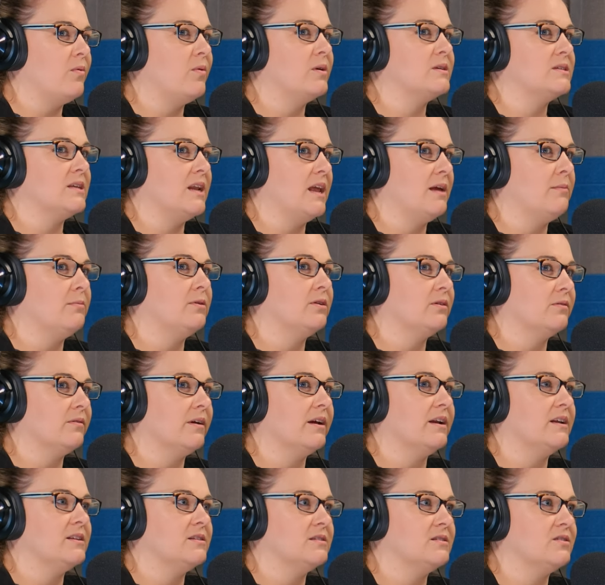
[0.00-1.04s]
wasn't able to
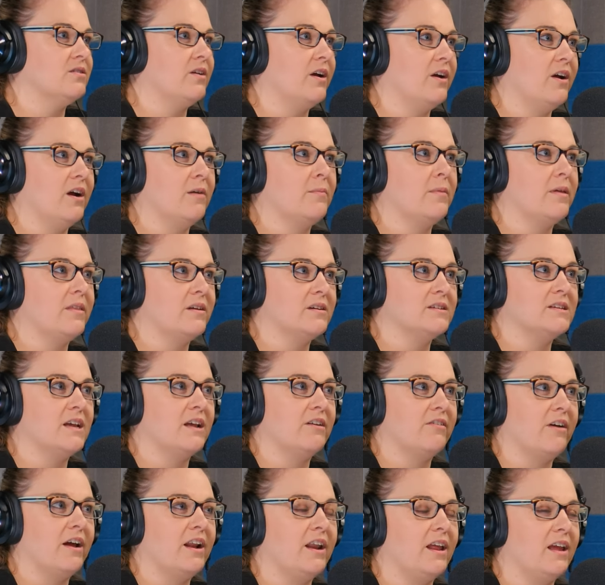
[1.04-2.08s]
read his great grandmother's
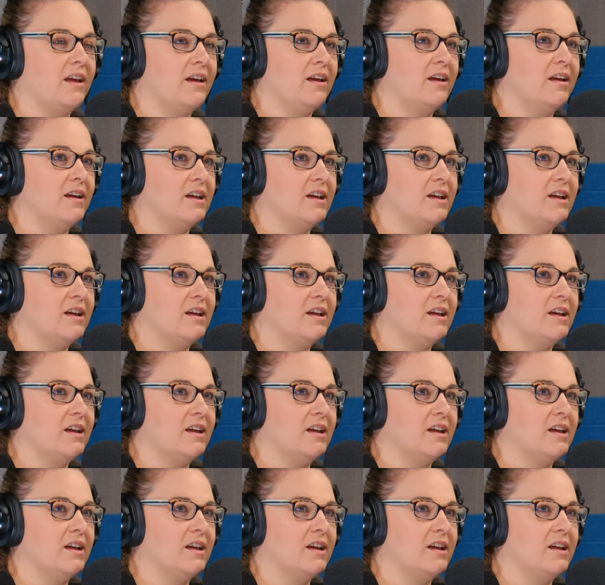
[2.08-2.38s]
handwriting